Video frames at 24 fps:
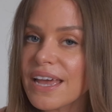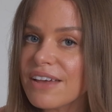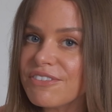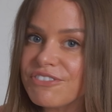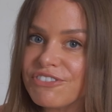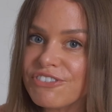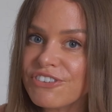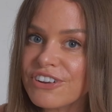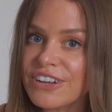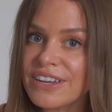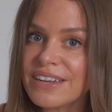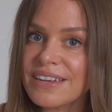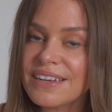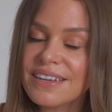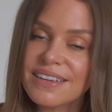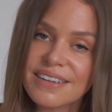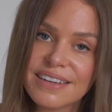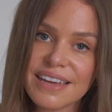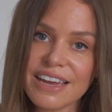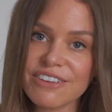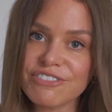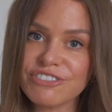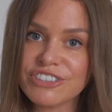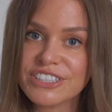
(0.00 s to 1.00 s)
every
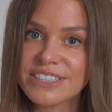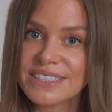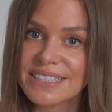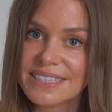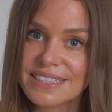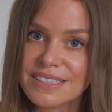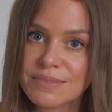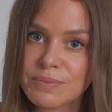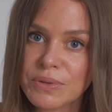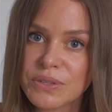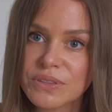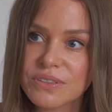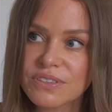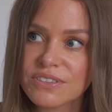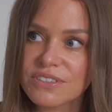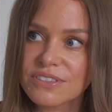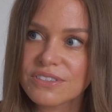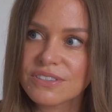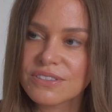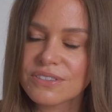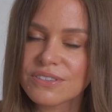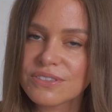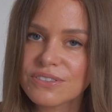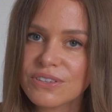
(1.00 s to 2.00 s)
every six
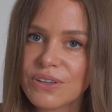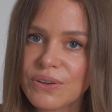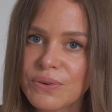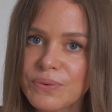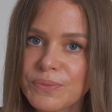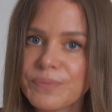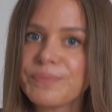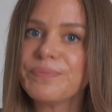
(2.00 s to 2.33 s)
months. So